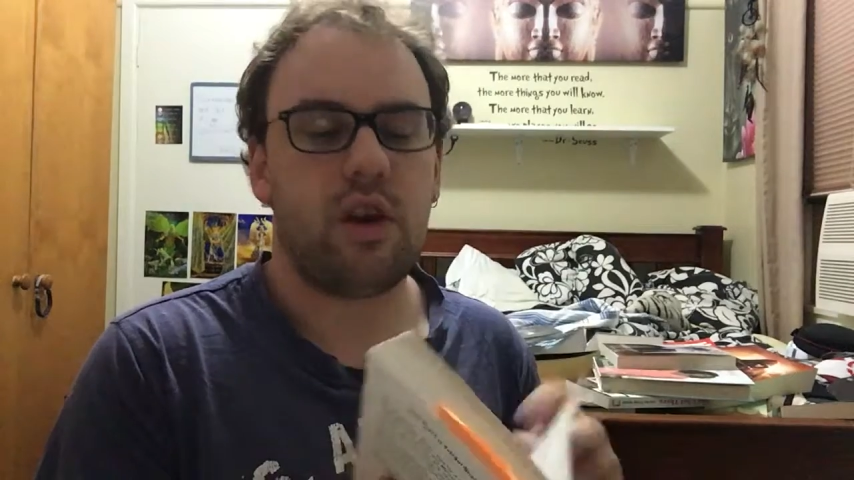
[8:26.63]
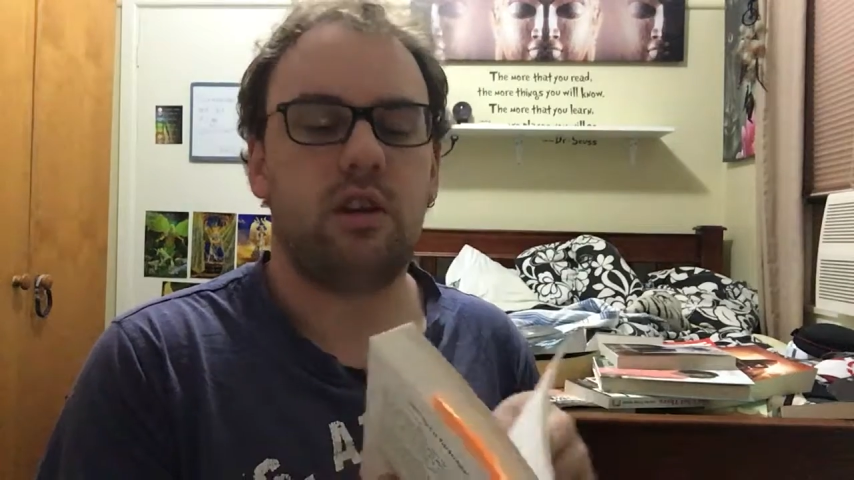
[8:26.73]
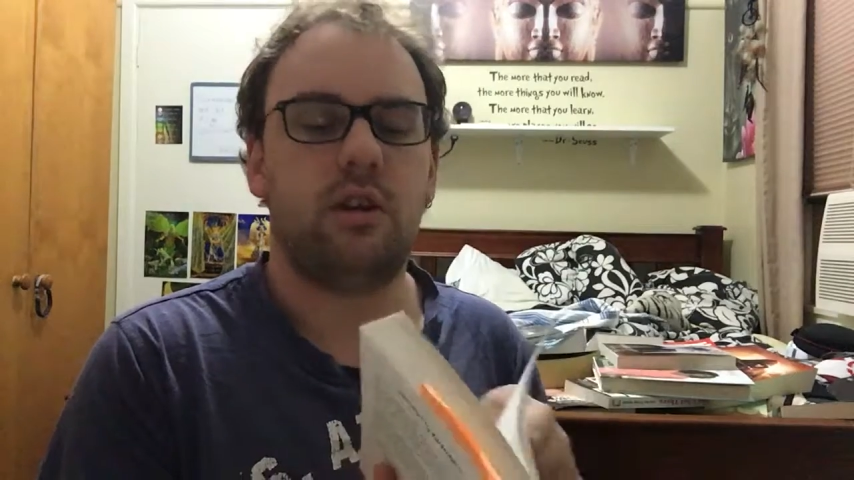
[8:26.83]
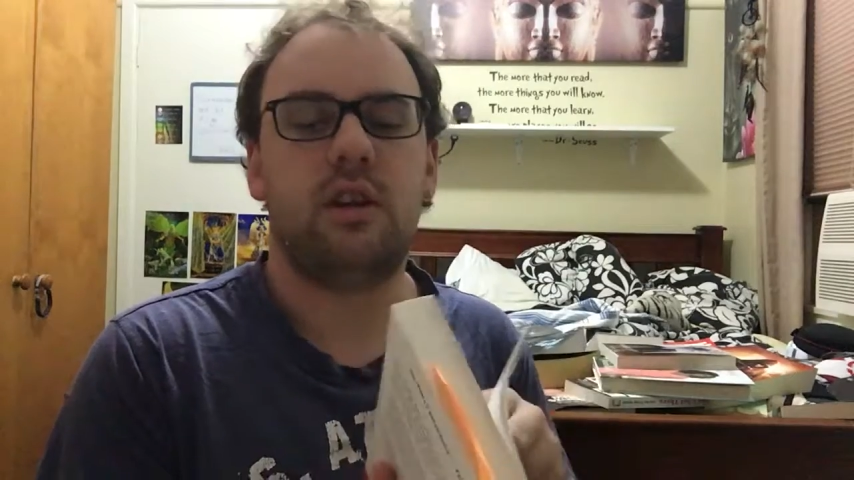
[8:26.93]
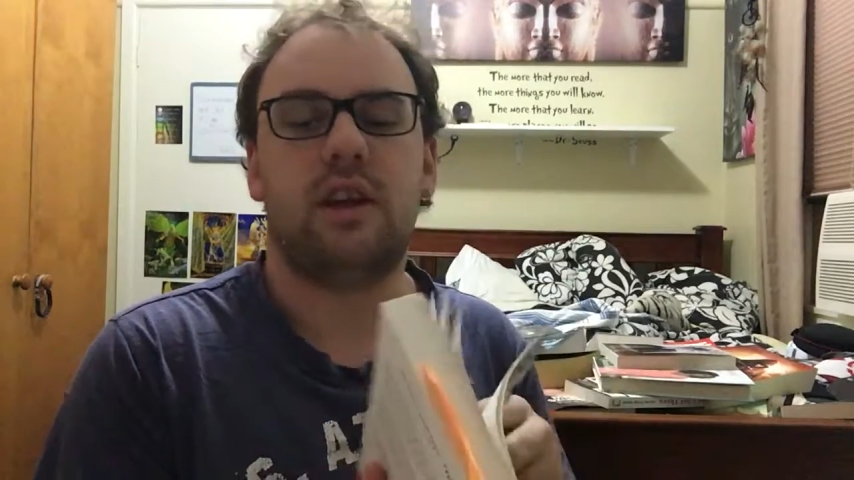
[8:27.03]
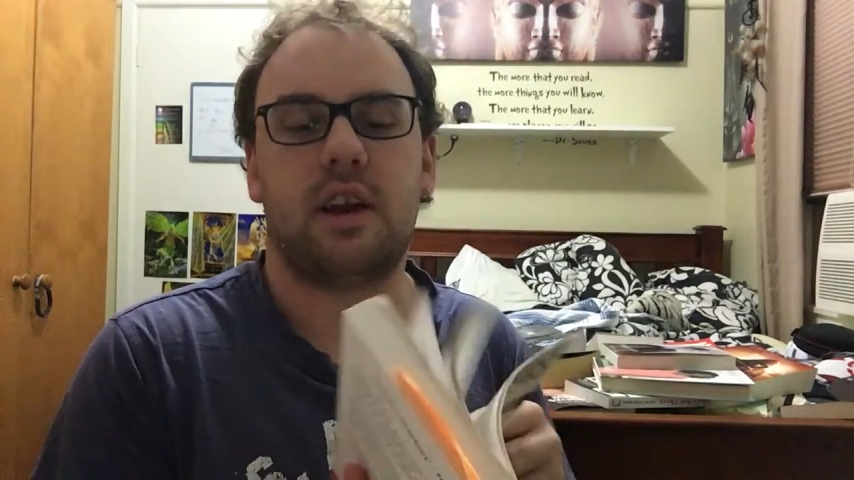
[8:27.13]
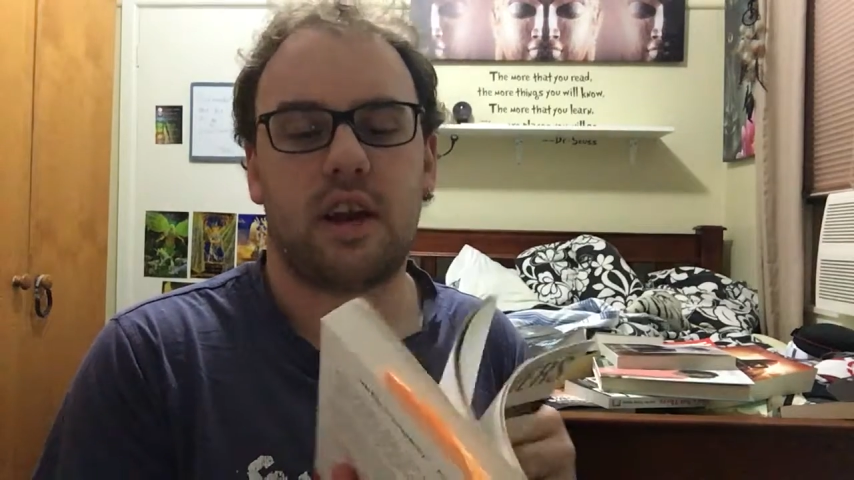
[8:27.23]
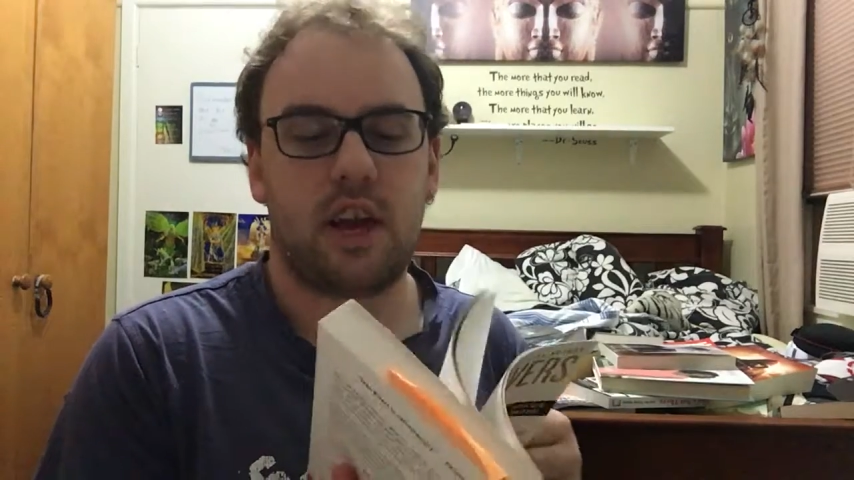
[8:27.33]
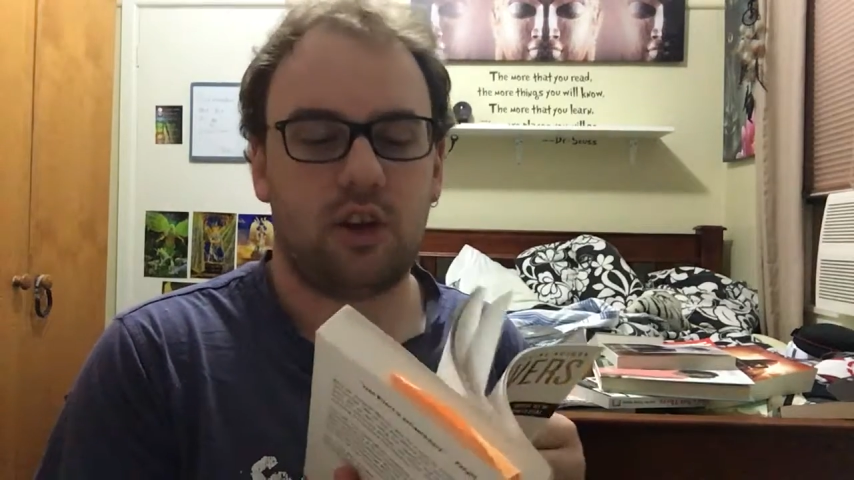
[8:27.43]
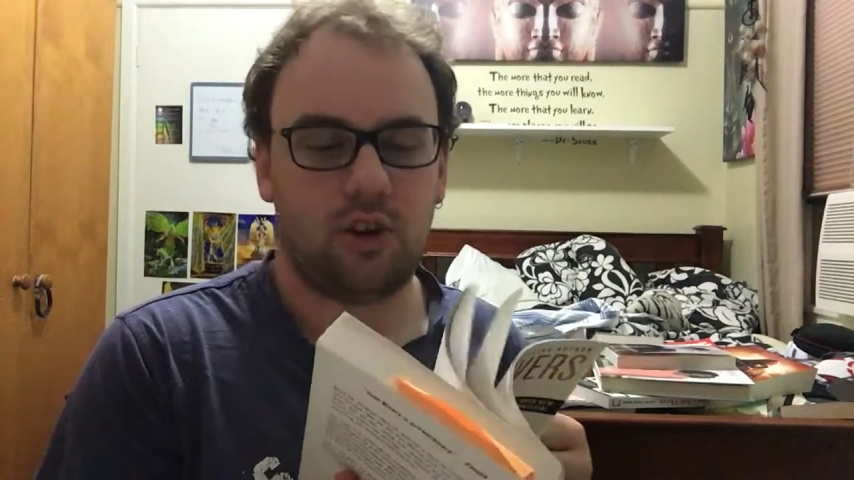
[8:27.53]
read you the
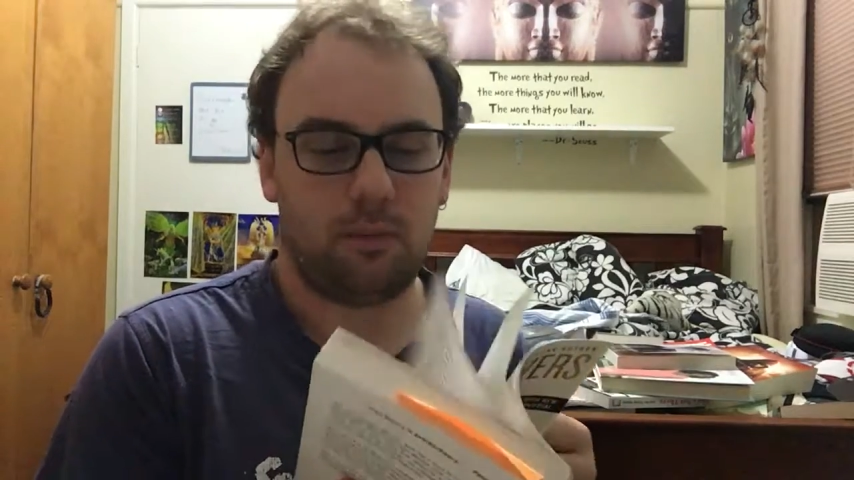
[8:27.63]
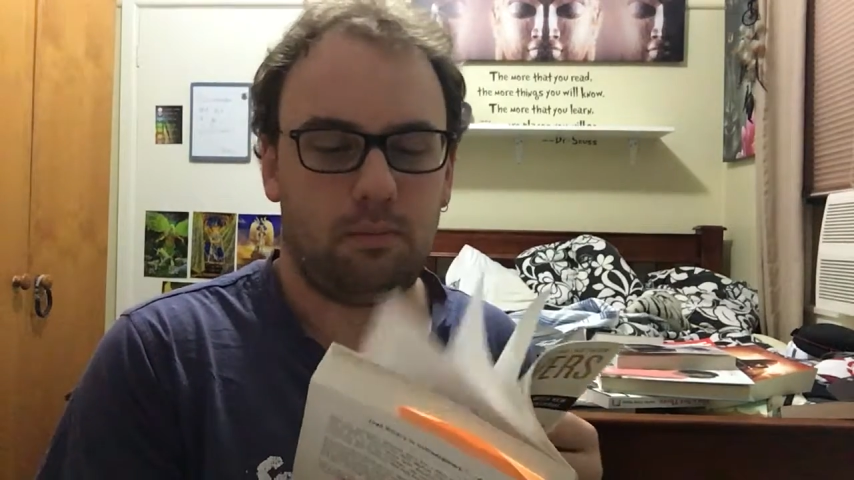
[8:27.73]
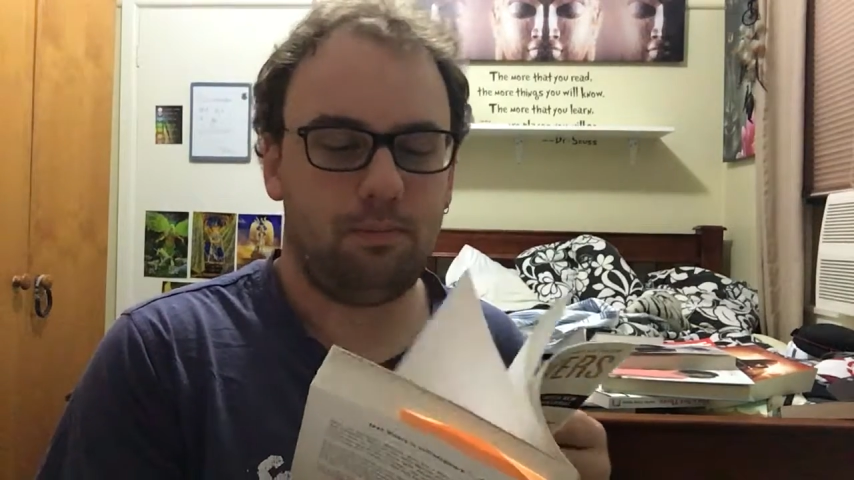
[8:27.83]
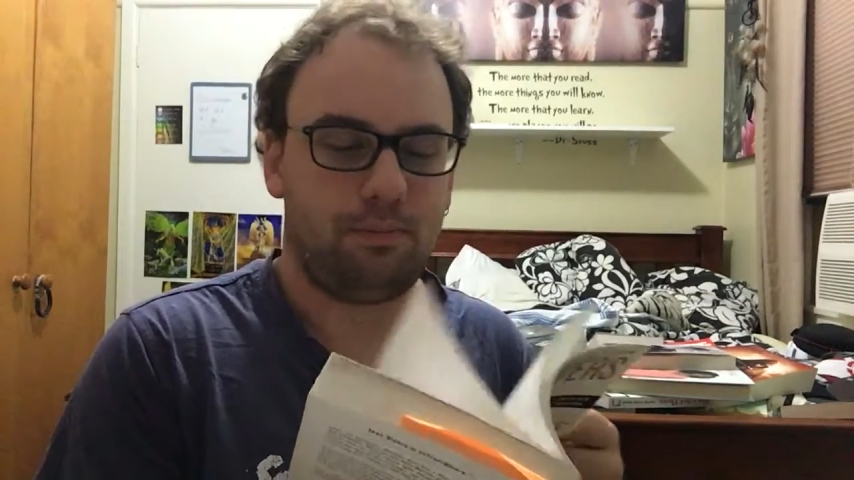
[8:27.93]
dedication.